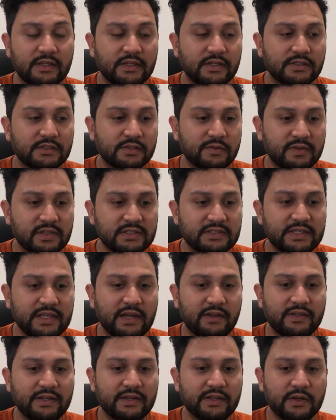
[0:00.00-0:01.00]
So we'll see how
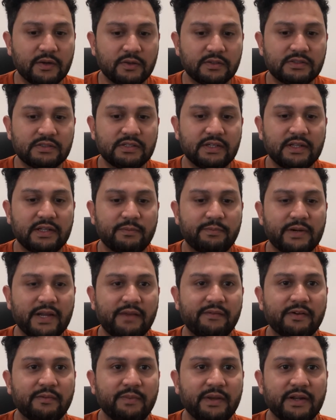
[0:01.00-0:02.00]
that goes. And a
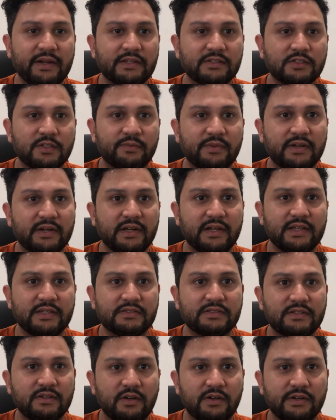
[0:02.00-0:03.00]
private beta is going to be
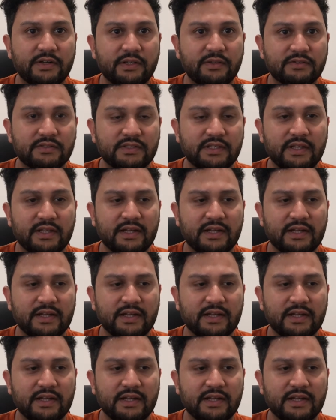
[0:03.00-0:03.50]
released on Tuesday,